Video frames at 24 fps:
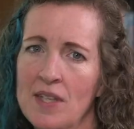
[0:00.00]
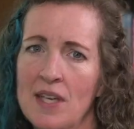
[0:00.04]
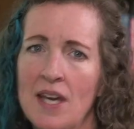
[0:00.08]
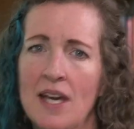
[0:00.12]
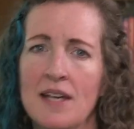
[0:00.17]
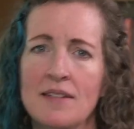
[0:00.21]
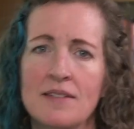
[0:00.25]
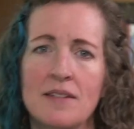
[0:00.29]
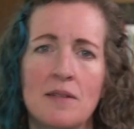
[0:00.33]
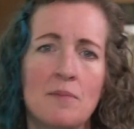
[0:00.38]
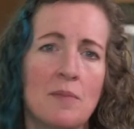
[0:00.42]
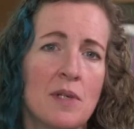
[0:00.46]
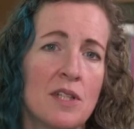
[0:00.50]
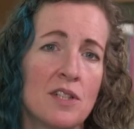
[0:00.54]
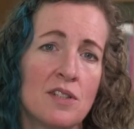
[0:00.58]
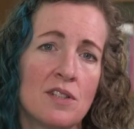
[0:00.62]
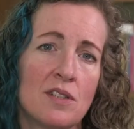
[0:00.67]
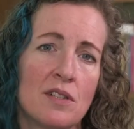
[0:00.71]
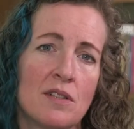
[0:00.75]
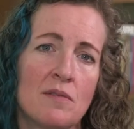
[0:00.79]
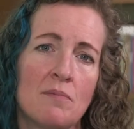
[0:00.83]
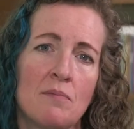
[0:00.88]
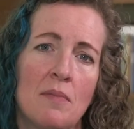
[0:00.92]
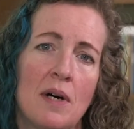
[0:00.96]
As I
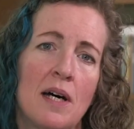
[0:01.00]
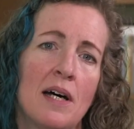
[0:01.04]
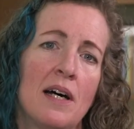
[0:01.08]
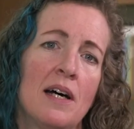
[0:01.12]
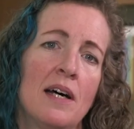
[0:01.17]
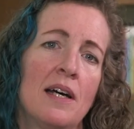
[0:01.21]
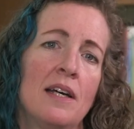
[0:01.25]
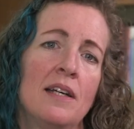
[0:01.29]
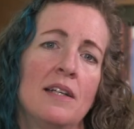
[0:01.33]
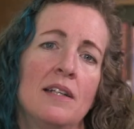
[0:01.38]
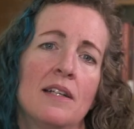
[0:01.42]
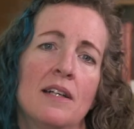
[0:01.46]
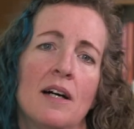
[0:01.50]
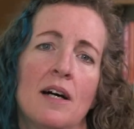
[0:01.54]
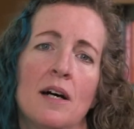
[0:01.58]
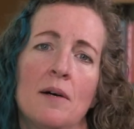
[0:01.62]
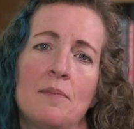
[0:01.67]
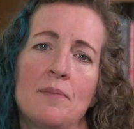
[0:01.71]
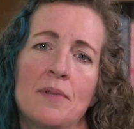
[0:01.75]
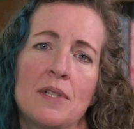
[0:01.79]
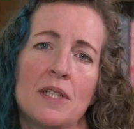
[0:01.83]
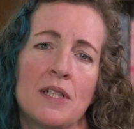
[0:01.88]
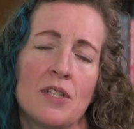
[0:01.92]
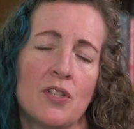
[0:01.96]
mentioned, my
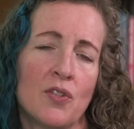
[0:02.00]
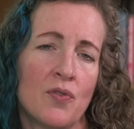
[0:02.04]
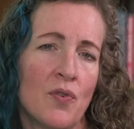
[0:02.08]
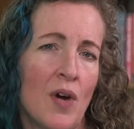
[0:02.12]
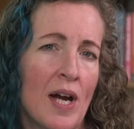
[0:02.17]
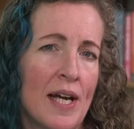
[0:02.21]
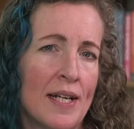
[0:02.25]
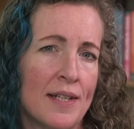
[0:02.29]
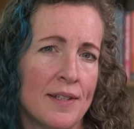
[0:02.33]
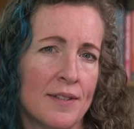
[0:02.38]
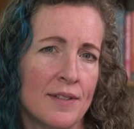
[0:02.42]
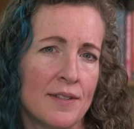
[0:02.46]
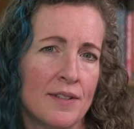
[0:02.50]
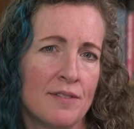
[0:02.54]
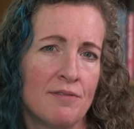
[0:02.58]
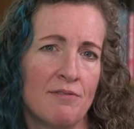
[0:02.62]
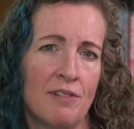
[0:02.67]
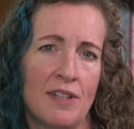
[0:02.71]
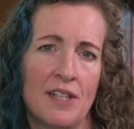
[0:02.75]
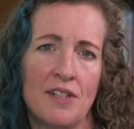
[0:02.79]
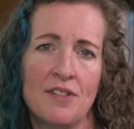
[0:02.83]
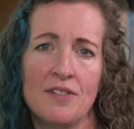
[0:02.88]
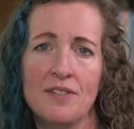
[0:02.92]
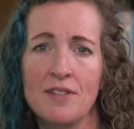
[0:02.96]
optic neuritis
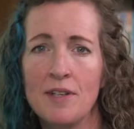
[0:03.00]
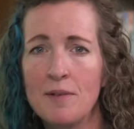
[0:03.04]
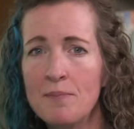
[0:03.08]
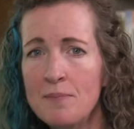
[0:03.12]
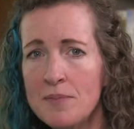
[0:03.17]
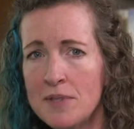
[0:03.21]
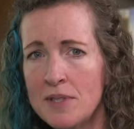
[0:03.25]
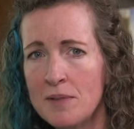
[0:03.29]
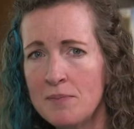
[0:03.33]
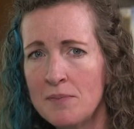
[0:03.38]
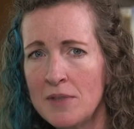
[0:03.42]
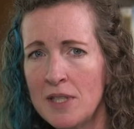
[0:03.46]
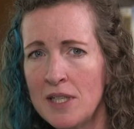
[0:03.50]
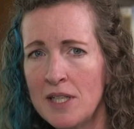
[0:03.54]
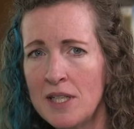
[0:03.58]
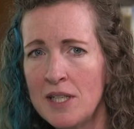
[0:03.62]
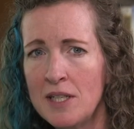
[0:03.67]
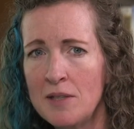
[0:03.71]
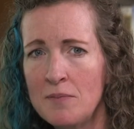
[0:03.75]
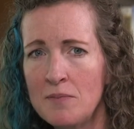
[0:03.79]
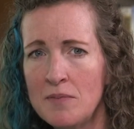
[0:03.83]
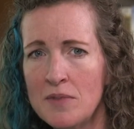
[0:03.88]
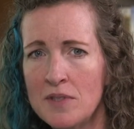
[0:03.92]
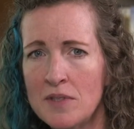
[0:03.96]
flares up
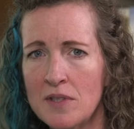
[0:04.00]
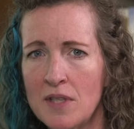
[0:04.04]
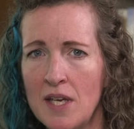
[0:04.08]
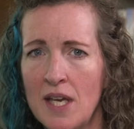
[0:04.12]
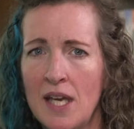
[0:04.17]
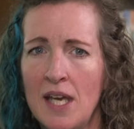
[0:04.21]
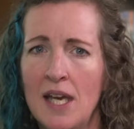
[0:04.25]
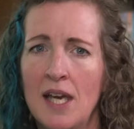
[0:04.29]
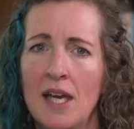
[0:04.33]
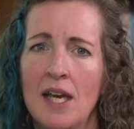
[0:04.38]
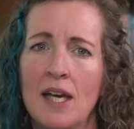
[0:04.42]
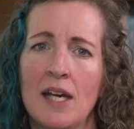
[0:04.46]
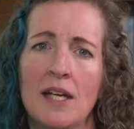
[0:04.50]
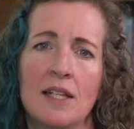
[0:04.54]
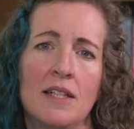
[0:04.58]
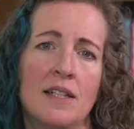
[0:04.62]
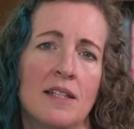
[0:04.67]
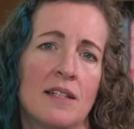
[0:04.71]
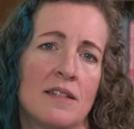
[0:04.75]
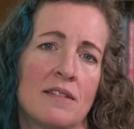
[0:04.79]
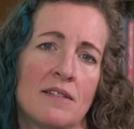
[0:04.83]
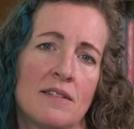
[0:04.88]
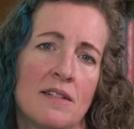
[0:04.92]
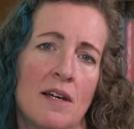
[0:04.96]
sometimes and
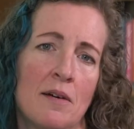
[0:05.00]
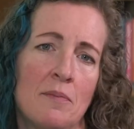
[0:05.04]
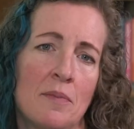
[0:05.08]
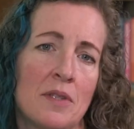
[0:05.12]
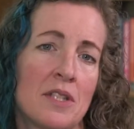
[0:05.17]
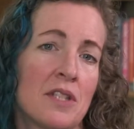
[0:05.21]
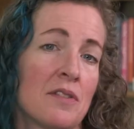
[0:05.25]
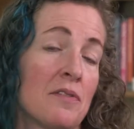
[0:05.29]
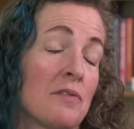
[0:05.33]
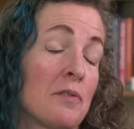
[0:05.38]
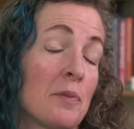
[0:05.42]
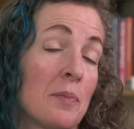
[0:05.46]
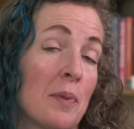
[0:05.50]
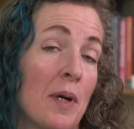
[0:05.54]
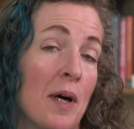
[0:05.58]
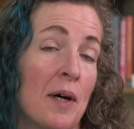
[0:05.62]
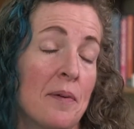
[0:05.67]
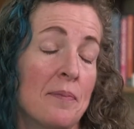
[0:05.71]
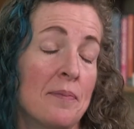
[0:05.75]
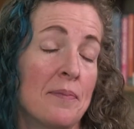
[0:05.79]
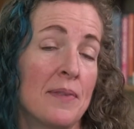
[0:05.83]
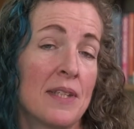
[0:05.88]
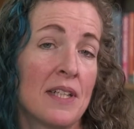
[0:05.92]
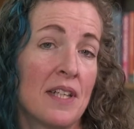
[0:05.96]
it's not much of a
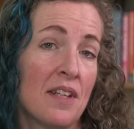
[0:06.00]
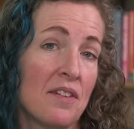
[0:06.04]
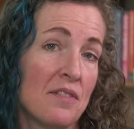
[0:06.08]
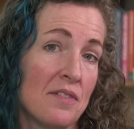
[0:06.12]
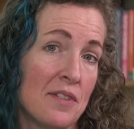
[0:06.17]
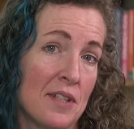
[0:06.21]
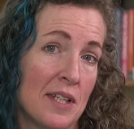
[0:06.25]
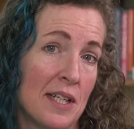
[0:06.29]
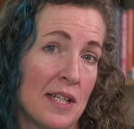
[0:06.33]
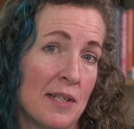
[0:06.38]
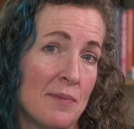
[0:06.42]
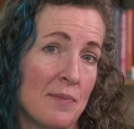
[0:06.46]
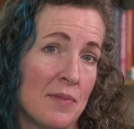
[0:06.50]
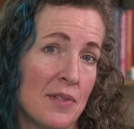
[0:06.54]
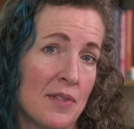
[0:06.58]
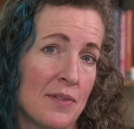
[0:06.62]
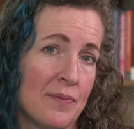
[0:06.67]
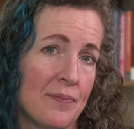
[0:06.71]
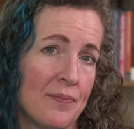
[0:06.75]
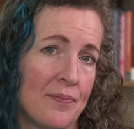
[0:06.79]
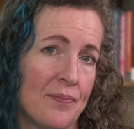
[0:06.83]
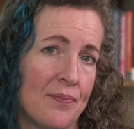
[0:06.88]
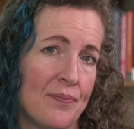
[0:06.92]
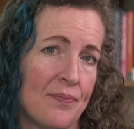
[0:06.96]
problem at other times.
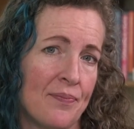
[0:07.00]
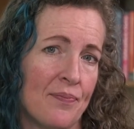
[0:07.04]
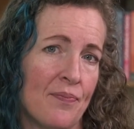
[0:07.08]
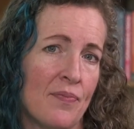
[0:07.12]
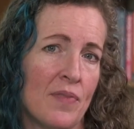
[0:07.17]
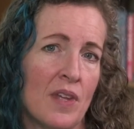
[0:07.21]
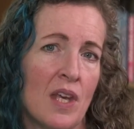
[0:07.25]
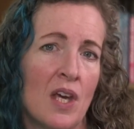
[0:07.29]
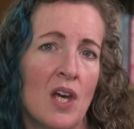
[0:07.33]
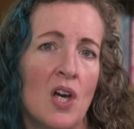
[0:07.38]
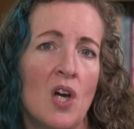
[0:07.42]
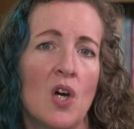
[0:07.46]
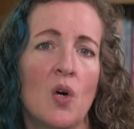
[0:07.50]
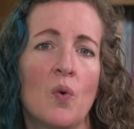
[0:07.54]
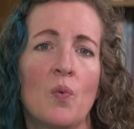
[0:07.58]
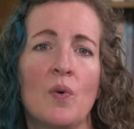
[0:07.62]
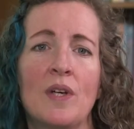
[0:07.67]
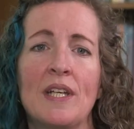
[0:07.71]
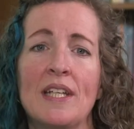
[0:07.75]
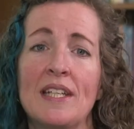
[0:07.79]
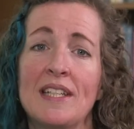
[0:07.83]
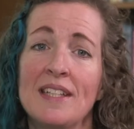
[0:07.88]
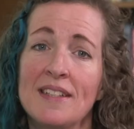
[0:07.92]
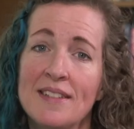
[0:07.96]

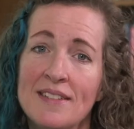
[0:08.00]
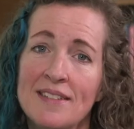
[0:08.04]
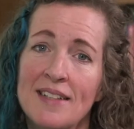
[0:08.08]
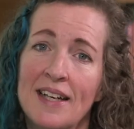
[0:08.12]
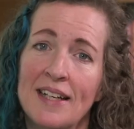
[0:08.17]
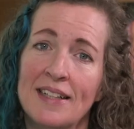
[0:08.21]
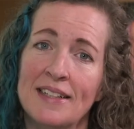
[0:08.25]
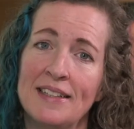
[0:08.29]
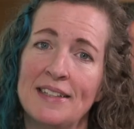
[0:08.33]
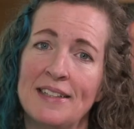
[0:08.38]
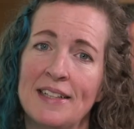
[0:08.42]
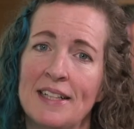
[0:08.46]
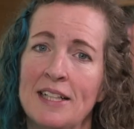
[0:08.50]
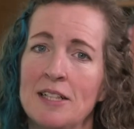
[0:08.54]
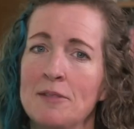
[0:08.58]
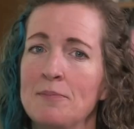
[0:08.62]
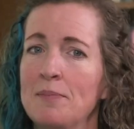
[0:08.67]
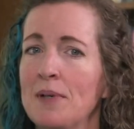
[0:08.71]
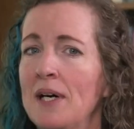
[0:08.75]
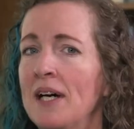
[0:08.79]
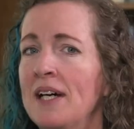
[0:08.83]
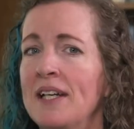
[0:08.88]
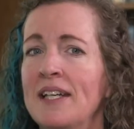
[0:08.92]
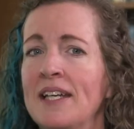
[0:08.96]
When it is acting
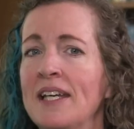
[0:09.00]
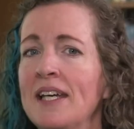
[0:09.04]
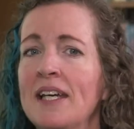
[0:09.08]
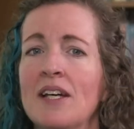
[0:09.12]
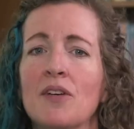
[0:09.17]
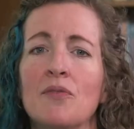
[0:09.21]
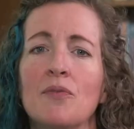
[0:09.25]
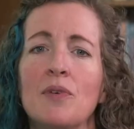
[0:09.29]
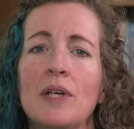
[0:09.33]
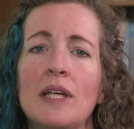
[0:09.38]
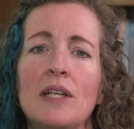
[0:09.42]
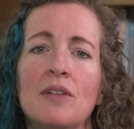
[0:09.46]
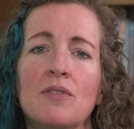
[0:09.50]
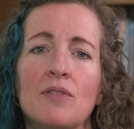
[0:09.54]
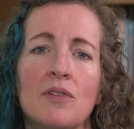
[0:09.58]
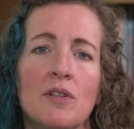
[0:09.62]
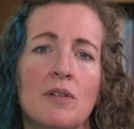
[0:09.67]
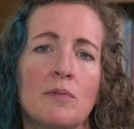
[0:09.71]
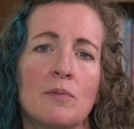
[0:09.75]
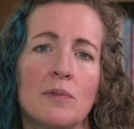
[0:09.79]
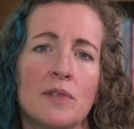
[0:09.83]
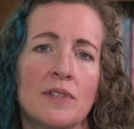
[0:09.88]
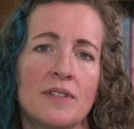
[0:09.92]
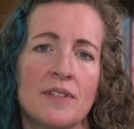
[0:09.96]
up, I can't read
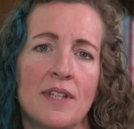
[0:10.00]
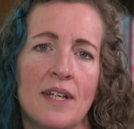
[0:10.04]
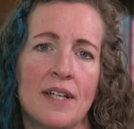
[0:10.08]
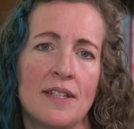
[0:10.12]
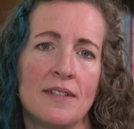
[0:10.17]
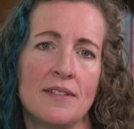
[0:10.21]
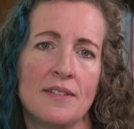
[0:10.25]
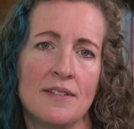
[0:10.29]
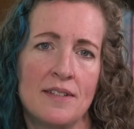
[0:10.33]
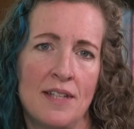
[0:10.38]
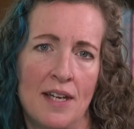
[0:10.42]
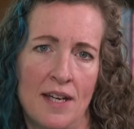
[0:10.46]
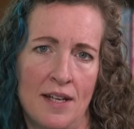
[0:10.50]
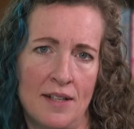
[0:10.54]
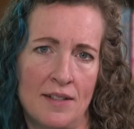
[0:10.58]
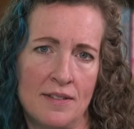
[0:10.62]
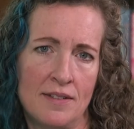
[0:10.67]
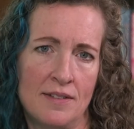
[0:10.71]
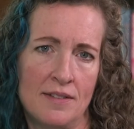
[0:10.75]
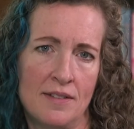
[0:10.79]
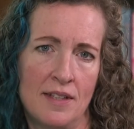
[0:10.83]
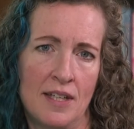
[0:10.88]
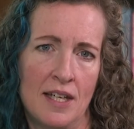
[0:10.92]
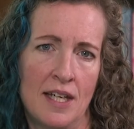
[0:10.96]
normal size
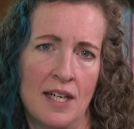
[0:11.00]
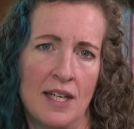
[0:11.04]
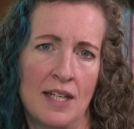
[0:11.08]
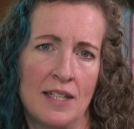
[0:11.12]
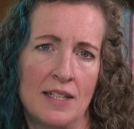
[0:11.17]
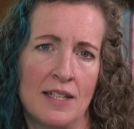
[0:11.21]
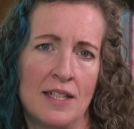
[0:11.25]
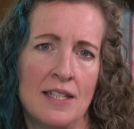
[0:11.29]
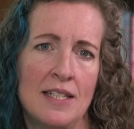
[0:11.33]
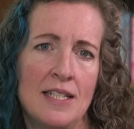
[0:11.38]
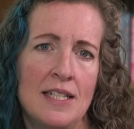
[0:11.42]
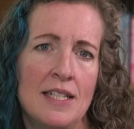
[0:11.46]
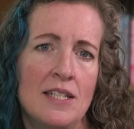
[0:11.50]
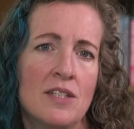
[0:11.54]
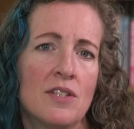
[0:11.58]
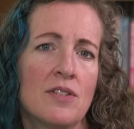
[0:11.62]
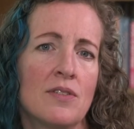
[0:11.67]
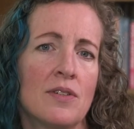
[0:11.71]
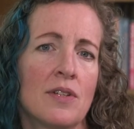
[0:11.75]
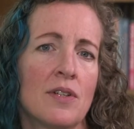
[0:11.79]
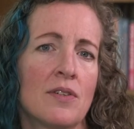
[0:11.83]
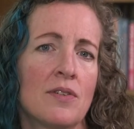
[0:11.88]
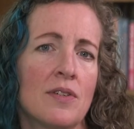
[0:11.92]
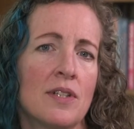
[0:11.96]
text and I need to
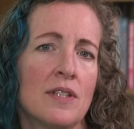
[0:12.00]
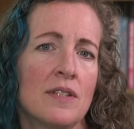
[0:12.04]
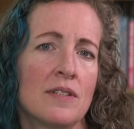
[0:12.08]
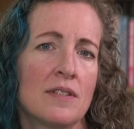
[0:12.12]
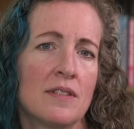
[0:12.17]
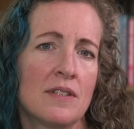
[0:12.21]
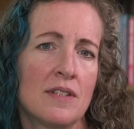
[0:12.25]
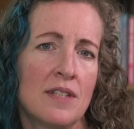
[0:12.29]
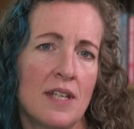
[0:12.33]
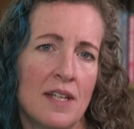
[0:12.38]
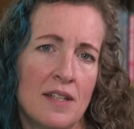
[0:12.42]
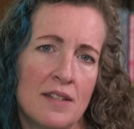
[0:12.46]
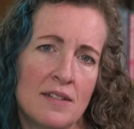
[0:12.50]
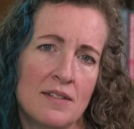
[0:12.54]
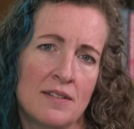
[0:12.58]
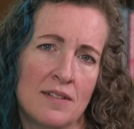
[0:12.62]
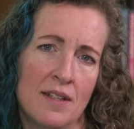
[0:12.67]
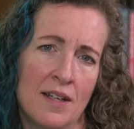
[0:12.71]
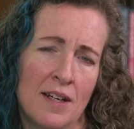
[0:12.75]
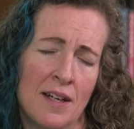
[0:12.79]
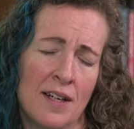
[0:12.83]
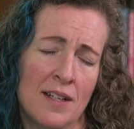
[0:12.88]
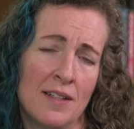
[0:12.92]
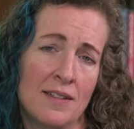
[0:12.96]
increase the text
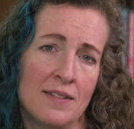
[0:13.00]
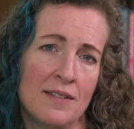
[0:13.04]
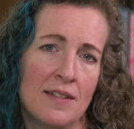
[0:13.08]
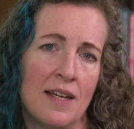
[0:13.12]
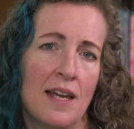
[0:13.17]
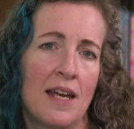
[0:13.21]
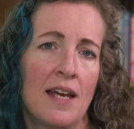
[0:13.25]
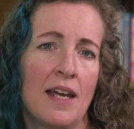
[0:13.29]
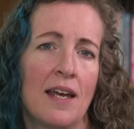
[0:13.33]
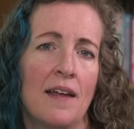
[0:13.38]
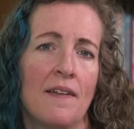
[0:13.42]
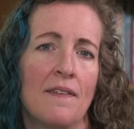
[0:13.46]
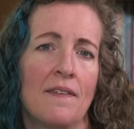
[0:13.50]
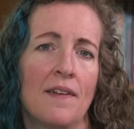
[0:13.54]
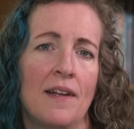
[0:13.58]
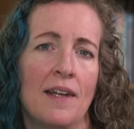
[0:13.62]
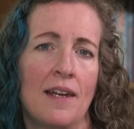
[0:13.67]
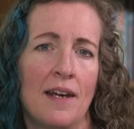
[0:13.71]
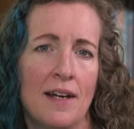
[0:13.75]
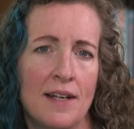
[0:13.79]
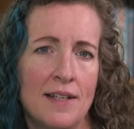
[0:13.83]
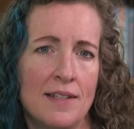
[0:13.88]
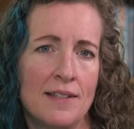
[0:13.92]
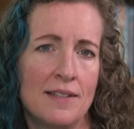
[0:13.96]
size and the
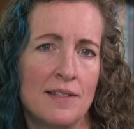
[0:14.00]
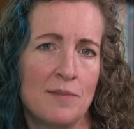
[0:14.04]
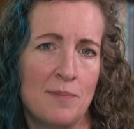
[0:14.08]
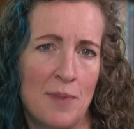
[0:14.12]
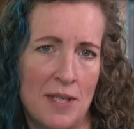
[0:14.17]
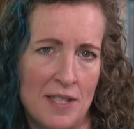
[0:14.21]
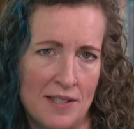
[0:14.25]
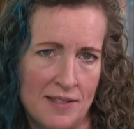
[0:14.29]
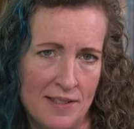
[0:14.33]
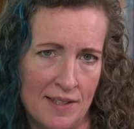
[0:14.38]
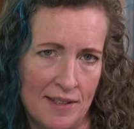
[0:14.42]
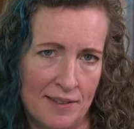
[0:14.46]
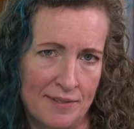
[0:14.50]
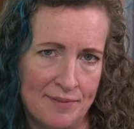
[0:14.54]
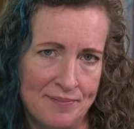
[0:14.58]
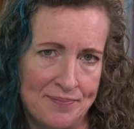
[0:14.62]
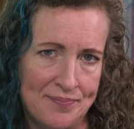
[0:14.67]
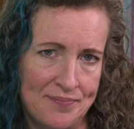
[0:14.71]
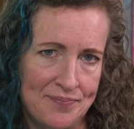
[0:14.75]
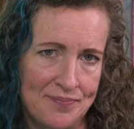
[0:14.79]
line spacing.